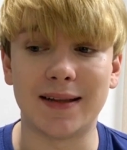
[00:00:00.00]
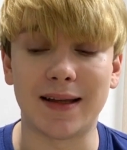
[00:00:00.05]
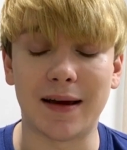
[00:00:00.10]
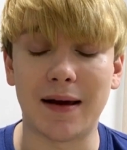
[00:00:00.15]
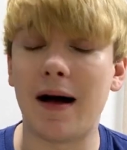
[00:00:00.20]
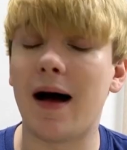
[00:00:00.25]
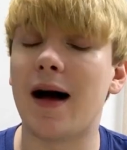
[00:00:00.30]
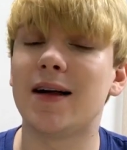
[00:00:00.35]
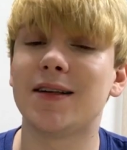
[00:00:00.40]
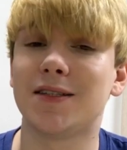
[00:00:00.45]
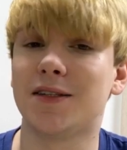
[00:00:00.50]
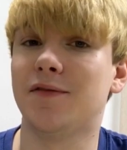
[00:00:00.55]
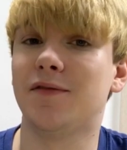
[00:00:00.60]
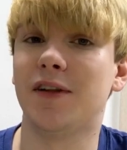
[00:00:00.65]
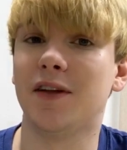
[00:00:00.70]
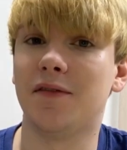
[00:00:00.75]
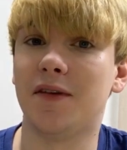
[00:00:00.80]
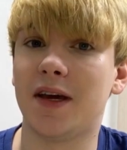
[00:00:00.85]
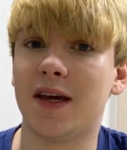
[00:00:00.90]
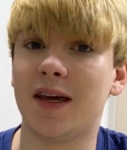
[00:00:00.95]
the cost of
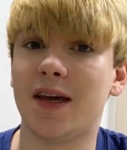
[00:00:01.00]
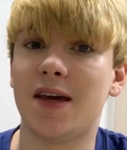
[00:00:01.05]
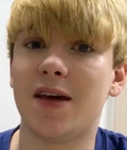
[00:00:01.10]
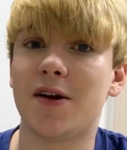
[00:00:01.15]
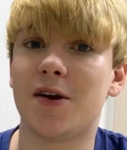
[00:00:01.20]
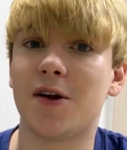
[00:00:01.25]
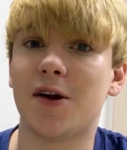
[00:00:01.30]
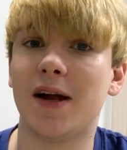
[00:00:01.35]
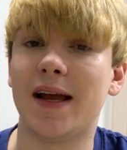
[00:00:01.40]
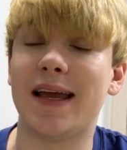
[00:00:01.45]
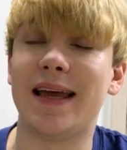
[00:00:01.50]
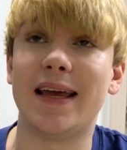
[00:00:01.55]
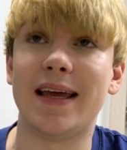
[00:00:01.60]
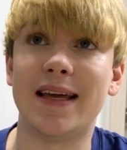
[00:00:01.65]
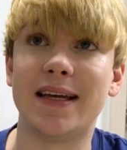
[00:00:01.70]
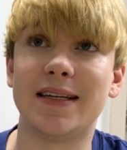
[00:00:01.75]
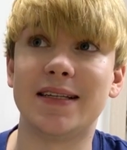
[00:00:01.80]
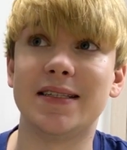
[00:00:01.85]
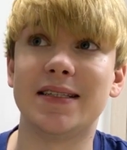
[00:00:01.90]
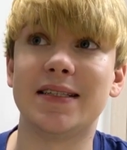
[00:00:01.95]
living here
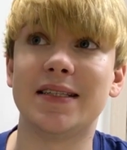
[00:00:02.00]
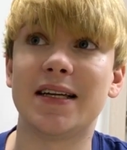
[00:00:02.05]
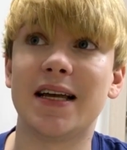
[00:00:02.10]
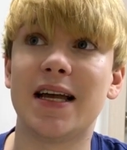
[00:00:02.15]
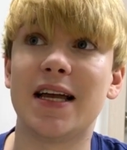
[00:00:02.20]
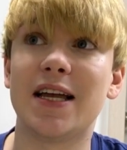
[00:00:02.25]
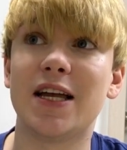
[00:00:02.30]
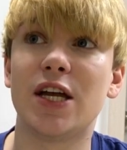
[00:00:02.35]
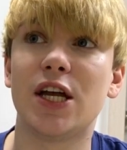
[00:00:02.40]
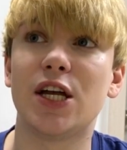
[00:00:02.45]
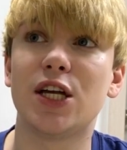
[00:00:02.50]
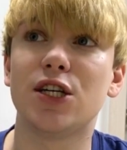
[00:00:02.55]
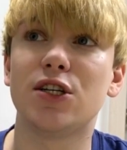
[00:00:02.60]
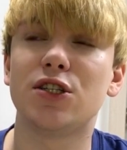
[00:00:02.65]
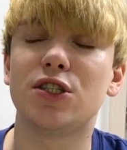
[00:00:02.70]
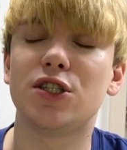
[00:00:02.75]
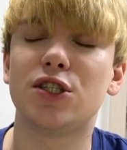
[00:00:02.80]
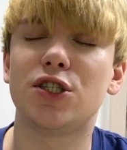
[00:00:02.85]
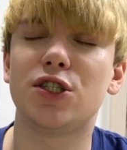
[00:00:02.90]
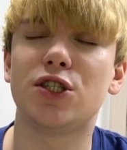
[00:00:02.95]
is
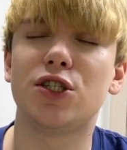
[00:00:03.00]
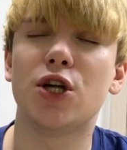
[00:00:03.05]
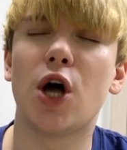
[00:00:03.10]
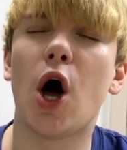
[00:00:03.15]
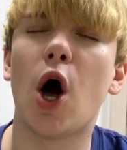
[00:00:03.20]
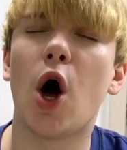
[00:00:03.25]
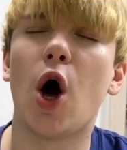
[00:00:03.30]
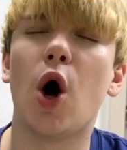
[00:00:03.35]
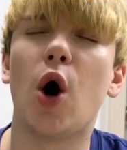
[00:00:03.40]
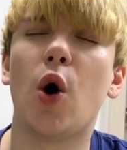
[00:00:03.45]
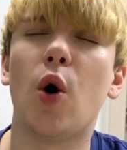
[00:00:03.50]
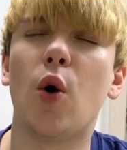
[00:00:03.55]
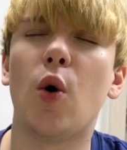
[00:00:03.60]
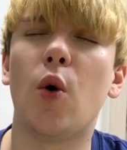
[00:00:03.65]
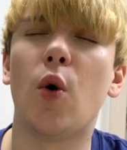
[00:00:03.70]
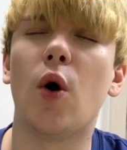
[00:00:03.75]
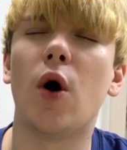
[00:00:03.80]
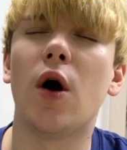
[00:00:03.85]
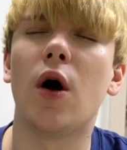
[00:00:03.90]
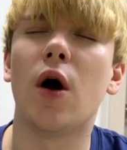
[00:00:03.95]

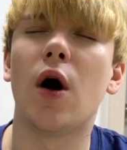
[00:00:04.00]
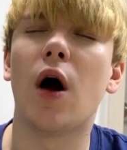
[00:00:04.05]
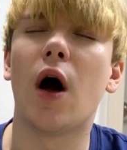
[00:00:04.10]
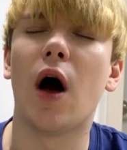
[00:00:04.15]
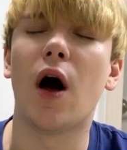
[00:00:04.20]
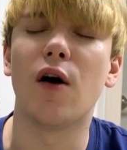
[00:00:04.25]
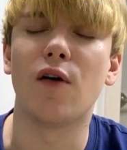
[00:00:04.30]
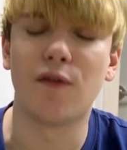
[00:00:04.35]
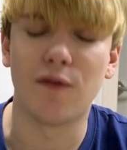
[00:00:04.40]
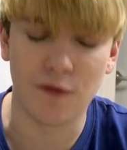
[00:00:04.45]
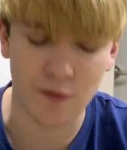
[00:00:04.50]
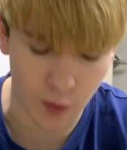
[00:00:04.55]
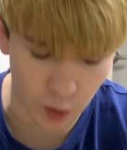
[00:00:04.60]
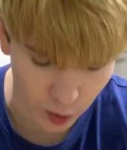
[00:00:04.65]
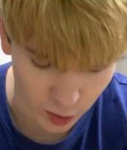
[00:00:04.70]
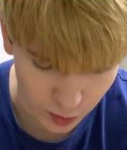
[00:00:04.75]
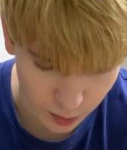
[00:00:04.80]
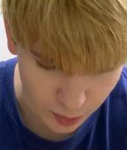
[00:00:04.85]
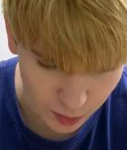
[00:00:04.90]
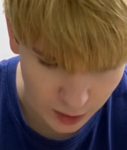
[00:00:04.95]
so
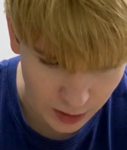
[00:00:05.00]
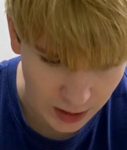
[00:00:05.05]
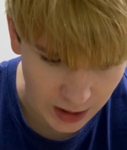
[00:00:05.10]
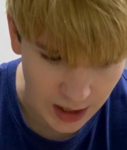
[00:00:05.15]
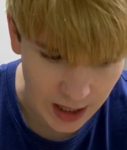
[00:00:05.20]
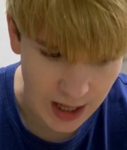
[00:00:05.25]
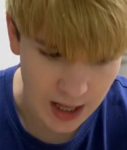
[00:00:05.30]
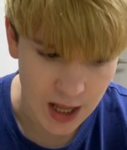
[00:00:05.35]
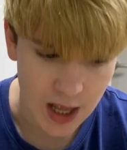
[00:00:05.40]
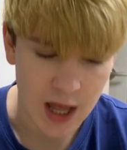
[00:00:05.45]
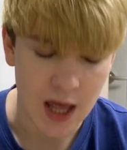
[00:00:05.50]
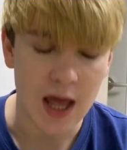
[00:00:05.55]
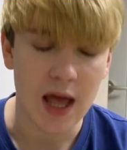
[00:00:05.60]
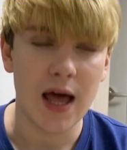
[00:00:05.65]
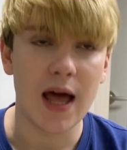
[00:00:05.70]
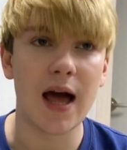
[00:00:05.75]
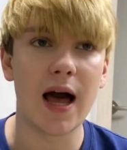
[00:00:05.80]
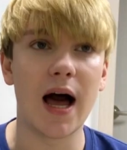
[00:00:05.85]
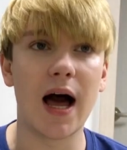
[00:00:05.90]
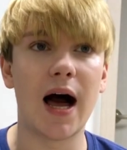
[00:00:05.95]
affordable.
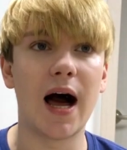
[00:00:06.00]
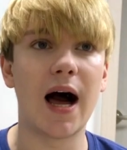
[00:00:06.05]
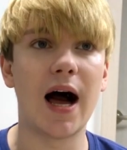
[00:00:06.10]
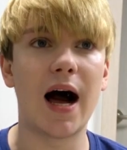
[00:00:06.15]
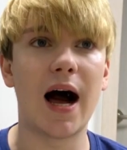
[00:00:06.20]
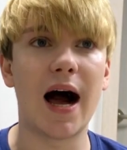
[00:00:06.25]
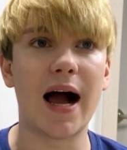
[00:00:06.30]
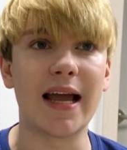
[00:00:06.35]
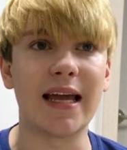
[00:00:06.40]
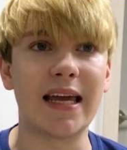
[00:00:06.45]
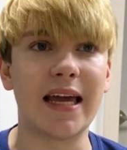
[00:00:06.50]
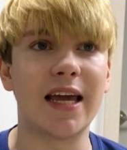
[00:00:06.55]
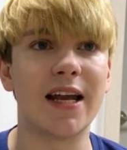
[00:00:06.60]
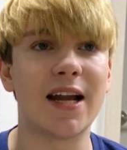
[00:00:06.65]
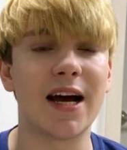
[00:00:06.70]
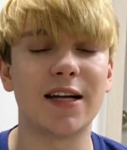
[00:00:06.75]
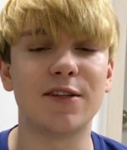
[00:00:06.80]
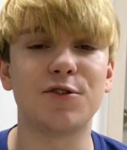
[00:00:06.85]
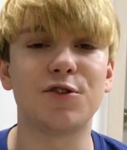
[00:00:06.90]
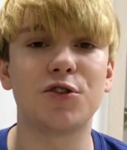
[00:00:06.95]
I
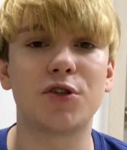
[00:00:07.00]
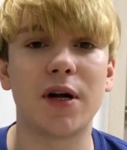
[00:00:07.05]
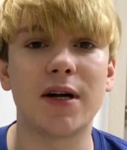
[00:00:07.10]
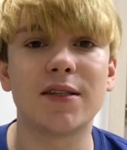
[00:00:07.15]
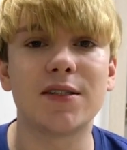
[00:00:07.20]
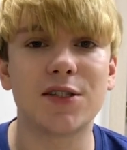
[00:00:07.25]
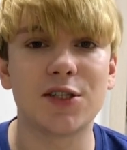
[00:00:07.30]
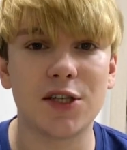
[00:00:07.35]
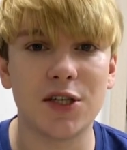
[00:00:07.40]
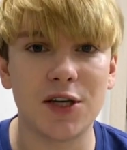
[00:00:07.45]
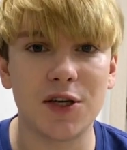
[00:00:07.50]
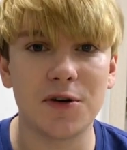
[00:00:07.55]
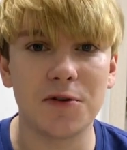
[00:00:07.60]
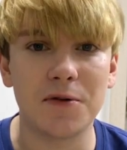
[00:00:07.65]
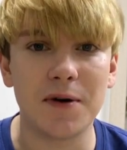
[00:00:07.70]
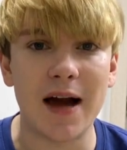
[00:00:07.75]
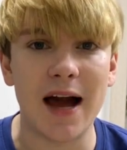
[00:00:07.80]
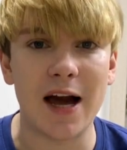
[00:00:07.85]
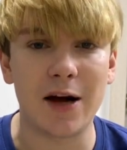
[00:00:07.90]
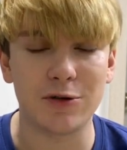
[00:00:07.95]
cannot stress to
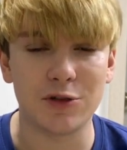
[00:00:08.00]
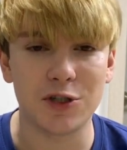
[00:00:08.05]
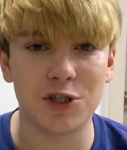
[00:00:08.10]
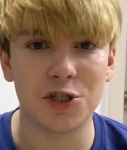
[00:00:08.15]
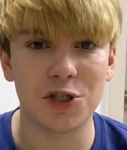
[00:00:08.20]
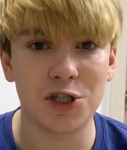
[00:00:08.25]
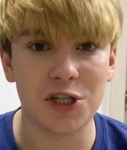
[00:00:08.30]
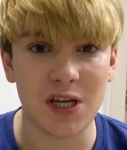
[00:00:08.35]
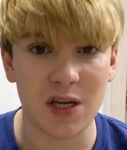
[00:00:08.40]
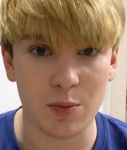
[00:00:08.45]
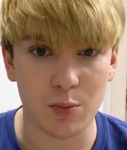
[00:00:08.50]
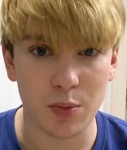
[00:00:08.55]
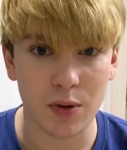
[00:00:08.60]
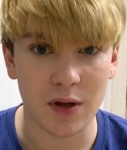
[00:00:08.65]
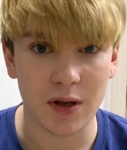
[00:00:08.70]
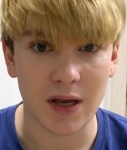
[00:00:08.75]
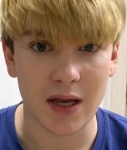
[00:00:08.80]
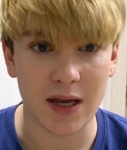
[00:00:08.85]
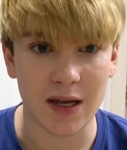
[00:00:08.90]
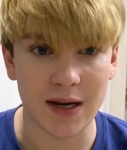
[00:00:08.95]
you how cheap
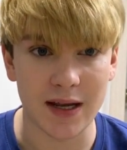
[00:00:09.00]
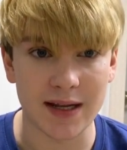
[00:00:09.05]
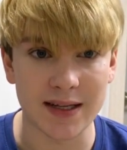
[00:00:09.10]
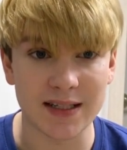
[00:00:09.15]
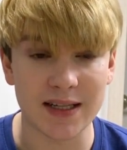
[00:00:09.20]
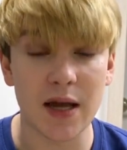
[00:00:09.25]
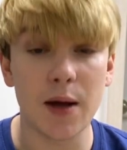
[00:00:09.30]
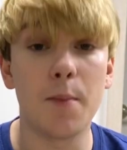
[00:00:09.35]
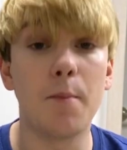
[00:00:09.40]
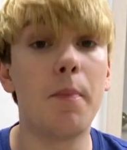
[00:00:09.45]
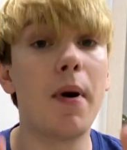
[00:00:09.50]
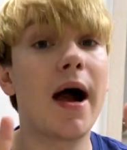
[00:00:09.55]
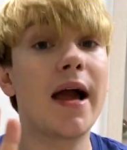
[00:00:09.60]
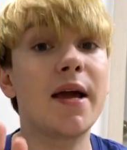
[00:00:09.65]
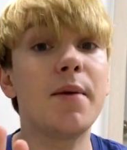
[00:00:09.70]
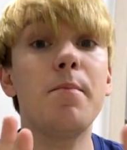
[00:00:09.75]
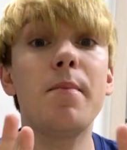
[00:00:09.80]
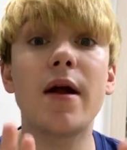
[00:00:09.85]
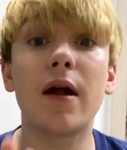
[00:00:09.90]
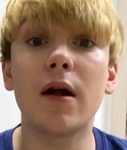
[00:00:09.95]
it is by
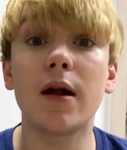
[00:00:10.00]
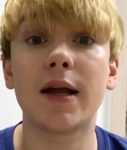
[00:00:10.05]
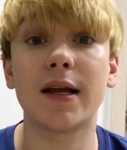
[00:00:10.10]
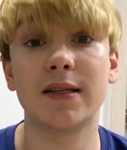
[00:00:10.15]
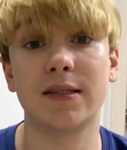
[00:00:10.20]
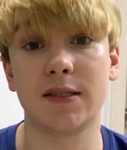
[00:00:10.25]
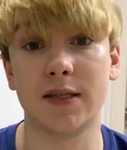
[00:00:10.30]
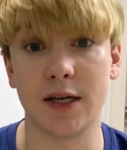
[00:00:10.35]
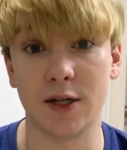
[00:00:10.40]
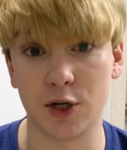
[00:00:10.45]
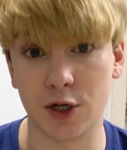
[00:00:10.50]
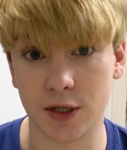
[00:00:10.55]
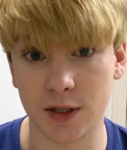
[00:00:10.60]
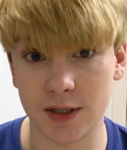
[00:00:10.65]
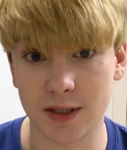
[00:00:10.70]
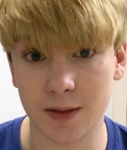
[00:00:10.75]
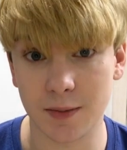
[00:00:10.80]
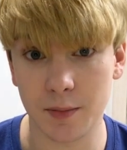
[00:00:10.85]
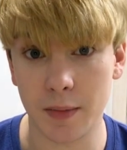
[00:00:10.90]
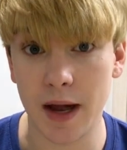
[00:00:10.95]
American
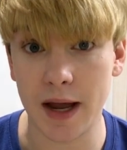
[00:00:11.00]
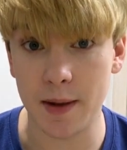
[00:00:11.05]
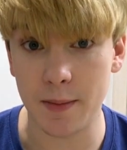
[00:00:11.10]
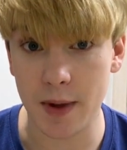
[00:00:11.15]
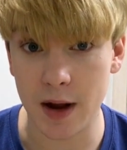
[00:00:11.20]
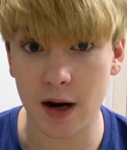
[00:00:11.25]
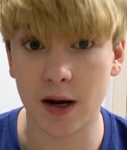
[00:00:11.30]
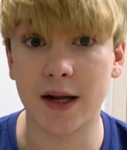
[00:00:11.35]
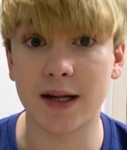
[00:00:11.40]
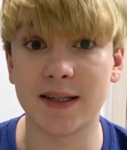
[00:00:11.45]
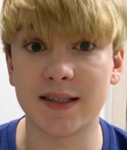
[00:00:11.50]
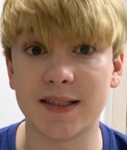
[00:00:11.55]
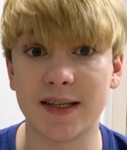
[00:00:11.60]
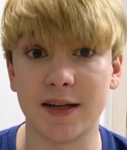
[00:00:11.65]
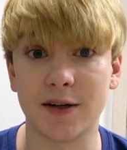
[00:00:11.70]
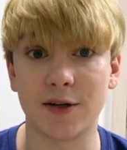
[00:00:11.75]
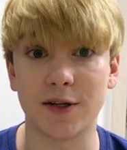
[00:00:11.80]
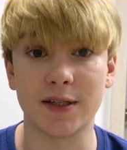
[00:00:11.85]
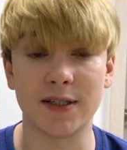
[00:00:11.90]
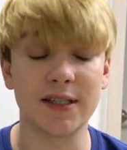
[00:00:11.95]
standards. By American
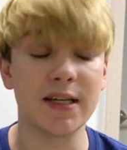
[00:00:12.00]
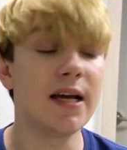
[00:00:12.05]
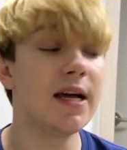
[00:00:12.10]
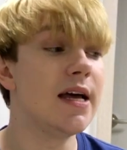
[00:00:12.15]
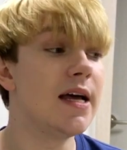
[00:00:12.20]
standards,